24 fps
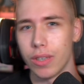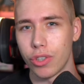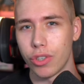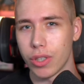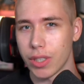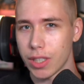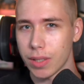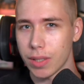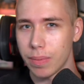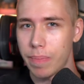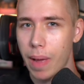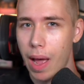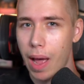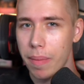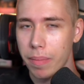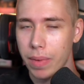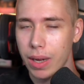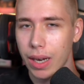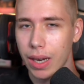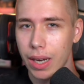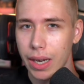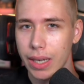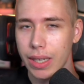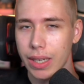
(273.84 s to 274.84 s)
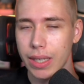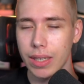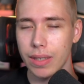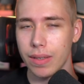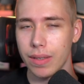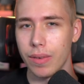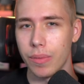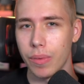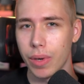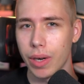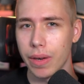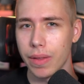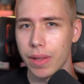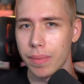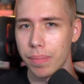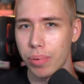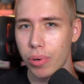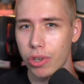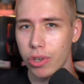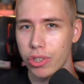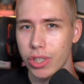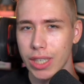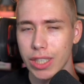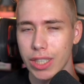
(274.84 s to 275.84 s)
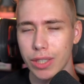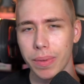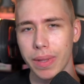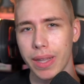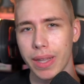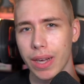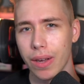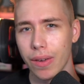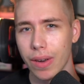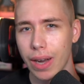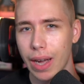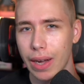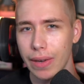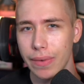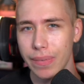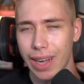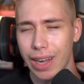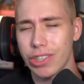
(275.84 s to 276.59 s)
just spam click one of the projects when they go live,